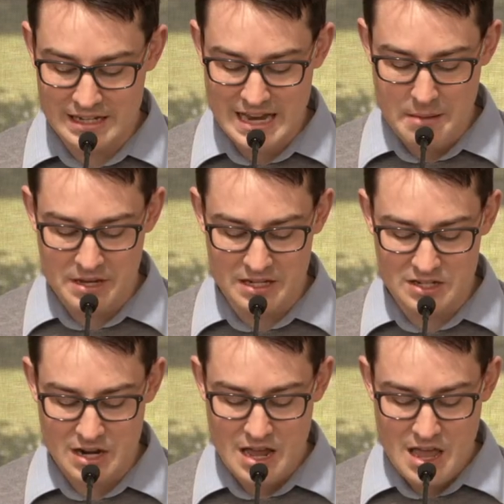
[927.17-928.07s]

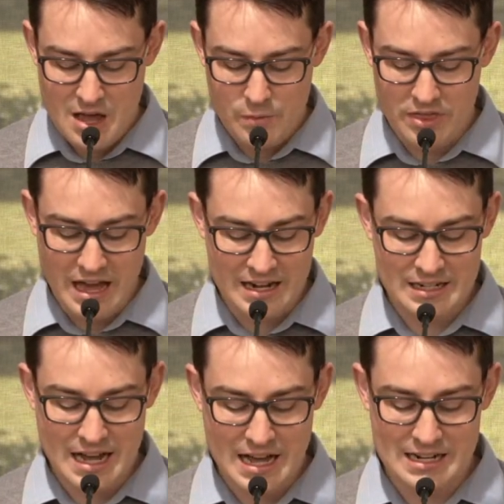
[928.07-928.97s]
damage with
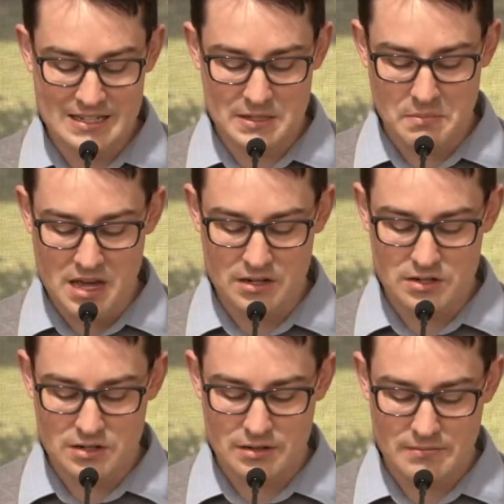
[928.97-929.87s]
unguarded
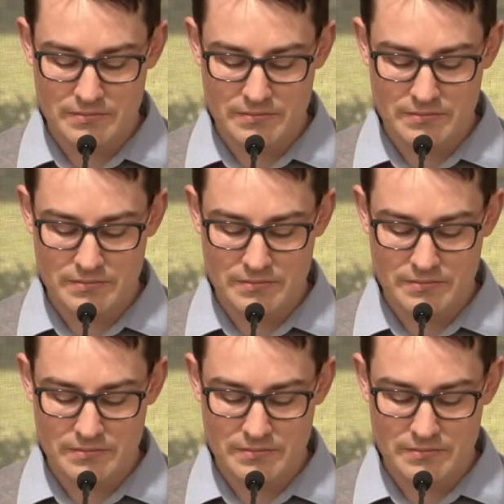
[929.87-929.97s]
speech,